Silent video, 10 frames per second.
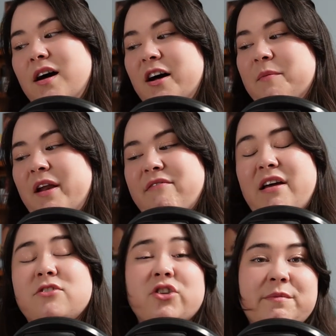um, and I've
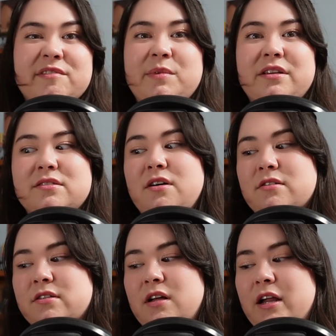had dreams of being
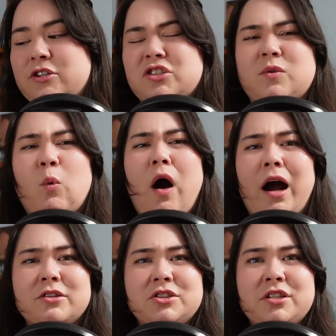stalked a lot and just
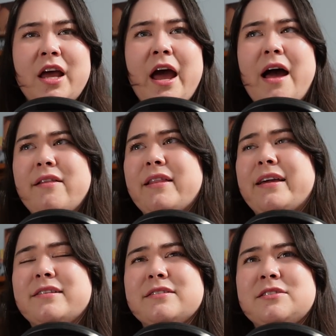watched,
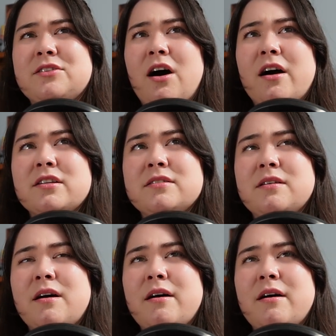like stalked